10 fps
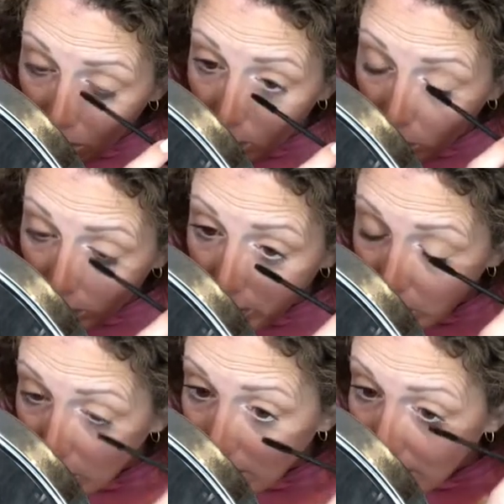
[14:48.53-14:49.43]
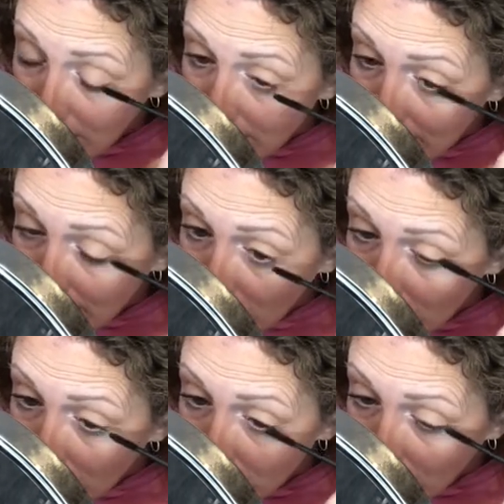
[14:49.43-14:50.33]
Whether you get the stick or
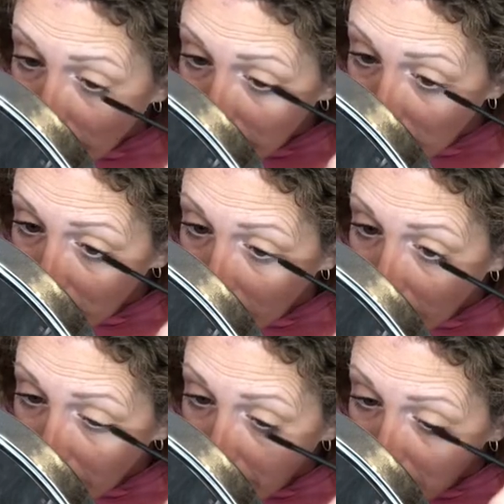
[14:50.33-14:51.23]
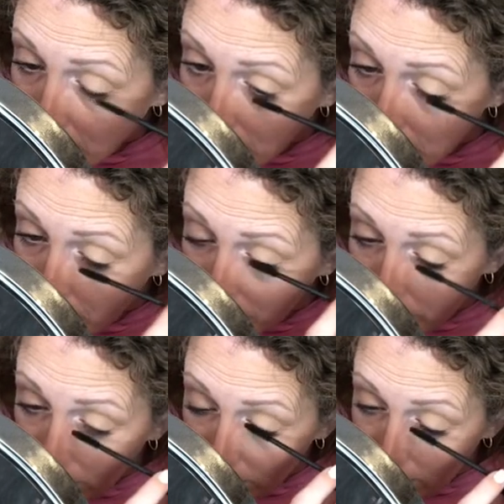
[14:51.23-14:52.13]
the shine cloth, it comes off
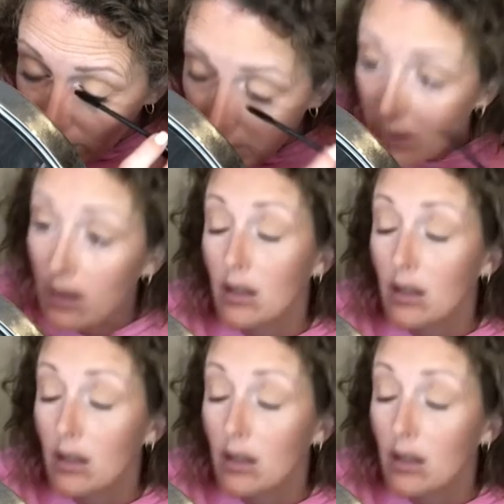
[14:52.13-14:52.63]
really easy